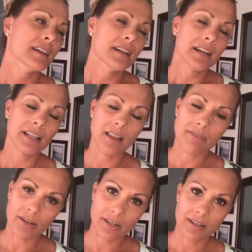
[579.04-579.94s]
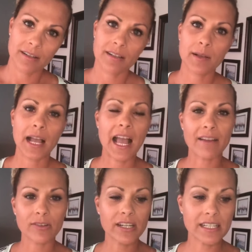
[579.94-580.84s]
I love her.
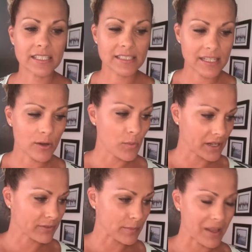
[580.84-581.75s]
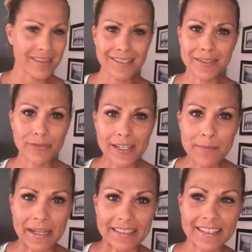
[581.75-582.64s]
Every single one of her plugs. This is a friend of
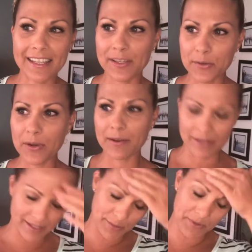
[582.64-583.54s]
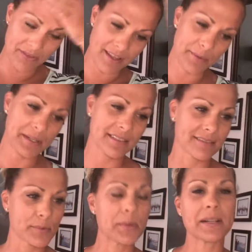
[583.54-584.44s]
mine. You would have thought
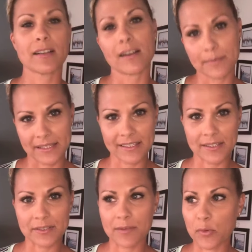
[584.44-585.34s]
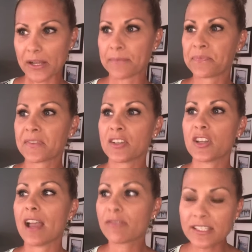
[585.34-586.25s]
we would have talked about this at some point.
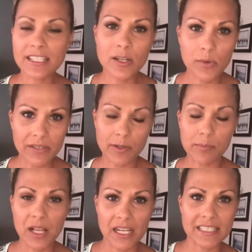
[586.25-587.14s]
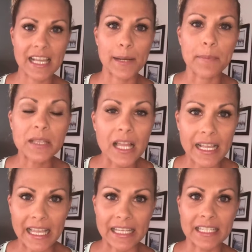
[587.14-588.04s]
Every single one of her plugs had a plug
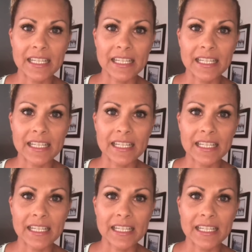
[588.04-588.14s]
in,